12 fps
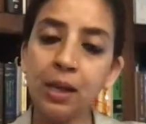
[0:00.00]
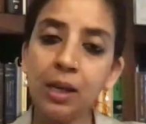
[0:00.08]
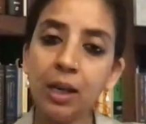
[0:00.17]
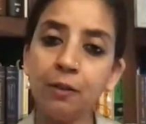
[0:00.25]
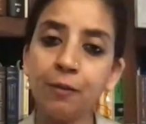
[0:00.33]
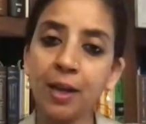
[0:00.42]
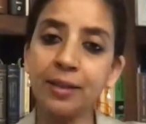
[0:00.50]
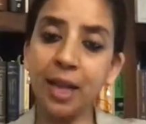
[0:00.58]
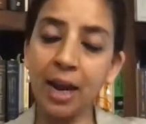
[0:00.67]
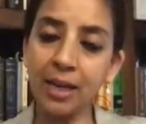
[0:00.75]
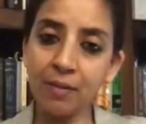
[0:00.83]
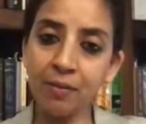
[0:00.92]
In fact,
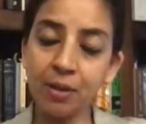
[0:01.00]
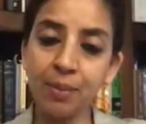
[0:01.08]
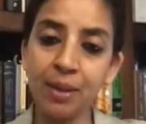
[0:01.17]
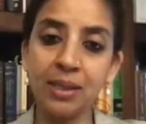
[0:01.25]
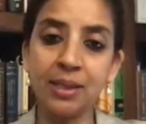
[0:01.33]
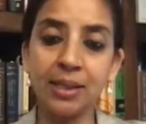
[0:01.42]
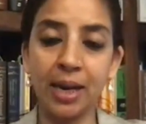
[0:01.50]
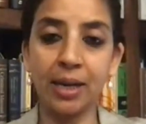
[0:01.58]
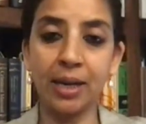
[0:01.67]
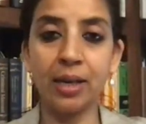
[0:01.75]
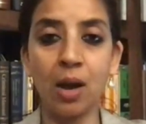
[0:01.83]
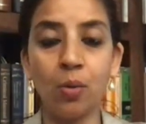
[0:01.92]
that having been said,
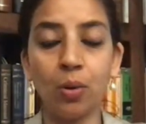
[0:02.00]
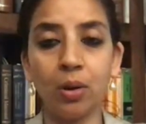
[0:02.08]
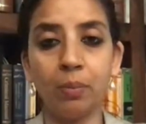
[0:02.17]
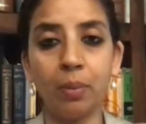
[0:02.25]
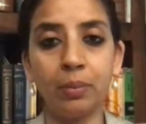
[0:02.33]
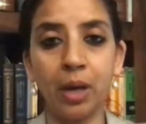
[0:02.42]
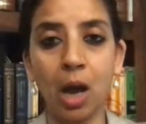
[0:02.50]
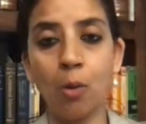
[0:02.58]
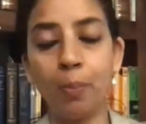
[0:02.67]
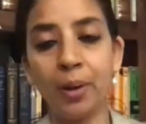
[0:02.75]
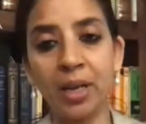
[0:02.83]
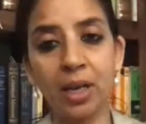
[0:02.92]
now
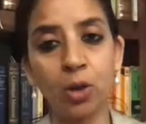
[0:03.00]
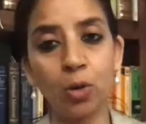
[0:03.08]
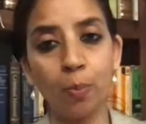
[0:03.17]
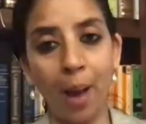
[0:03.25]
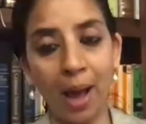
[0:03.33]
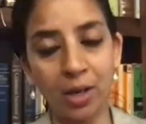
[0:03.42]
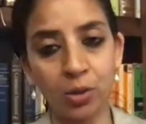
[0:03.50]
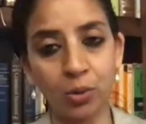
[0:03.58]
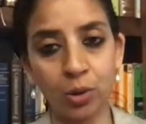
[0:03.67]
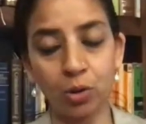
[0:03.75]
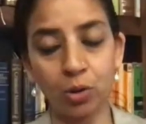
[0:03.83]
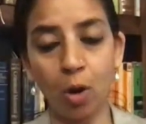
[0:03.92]
bringing you back to
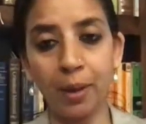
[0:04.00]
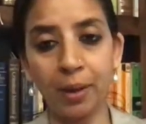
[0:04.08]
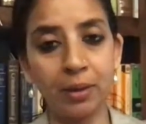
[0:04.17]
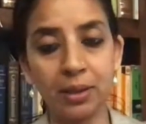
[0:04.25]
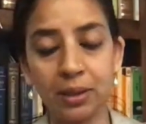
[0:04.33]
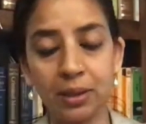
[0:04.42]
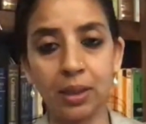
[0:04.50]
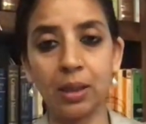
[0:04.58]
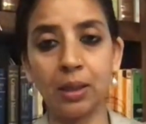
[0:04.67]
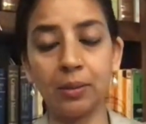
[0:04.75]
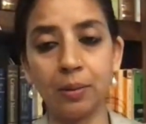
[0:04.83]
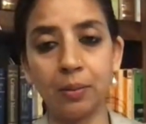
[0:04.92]
the topic,
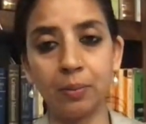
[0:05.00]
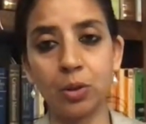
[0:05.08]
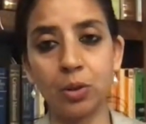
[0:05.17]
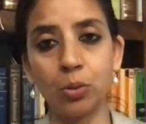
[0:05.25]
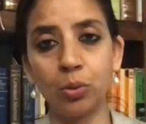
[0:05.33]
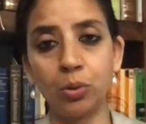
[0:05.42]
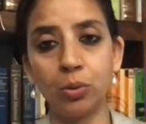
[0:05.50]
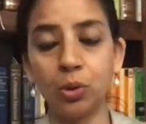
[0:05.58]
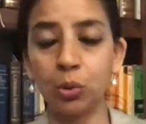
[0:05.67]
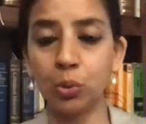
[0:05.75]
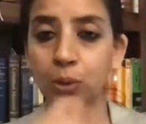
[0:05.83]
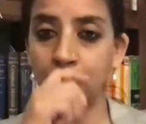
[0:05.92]
to
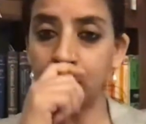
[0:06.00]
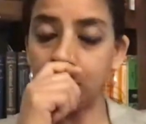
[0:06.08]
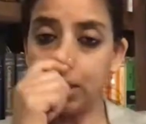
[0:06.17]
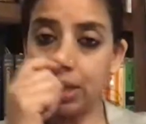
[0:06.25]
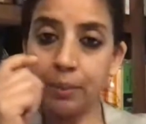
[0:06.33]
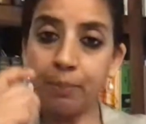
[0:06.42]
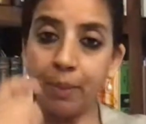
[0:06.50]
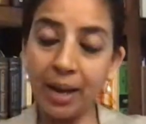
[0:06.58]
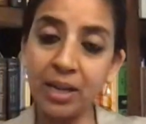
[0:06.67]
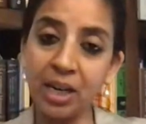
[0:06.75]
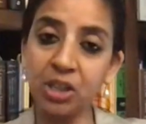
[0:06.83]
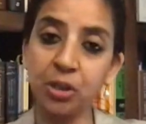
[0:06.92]
the
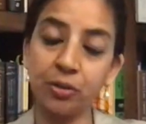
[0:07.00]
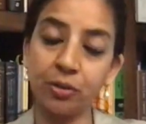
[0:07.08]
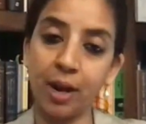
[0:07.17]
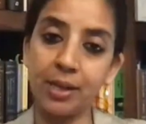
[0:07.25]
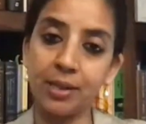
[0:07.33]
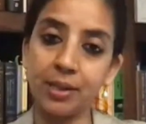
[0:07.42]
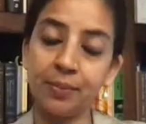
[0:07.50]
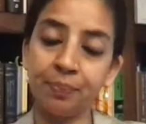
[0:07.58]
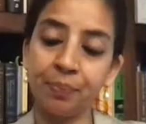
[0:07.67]
migration rights.